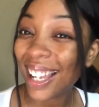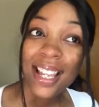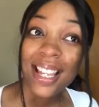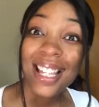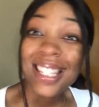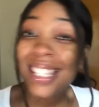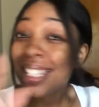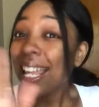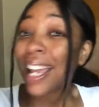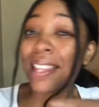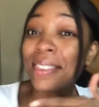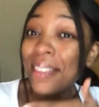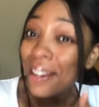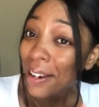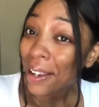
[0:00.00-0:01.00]
Since I ain't
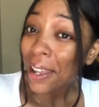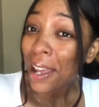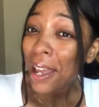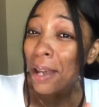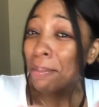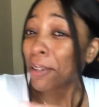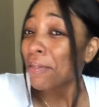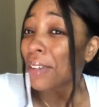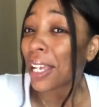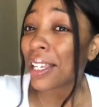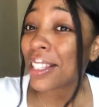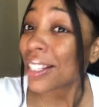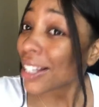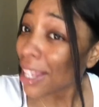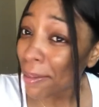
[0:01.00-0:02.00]
there yet, I'm gonna fake it
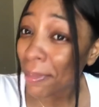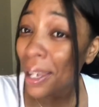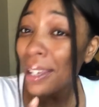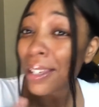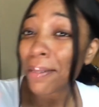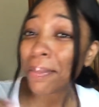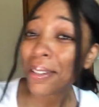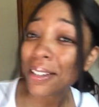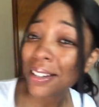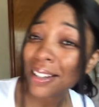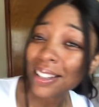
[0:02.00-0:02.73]
till I make it, period.